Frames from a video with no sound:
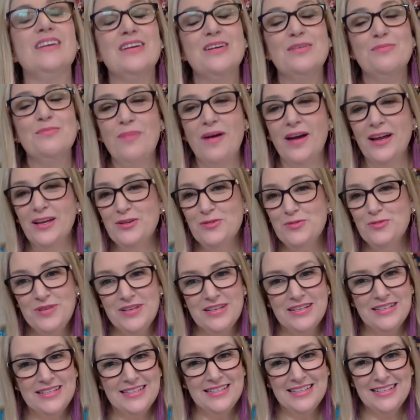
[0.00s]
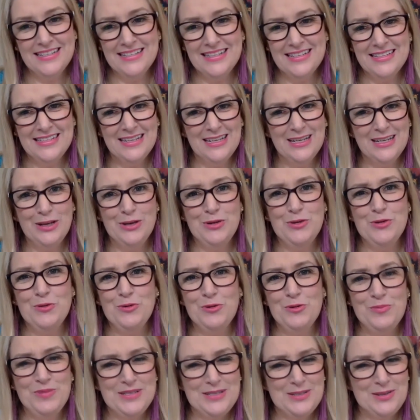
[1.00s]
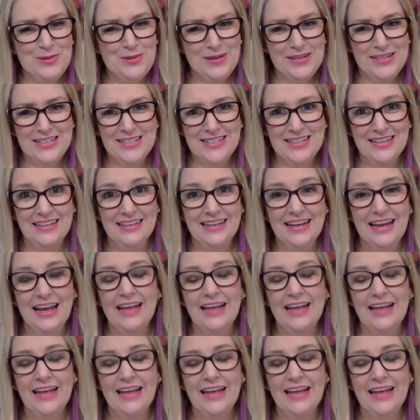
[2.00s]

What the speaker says: My goodness, this is an enormous question.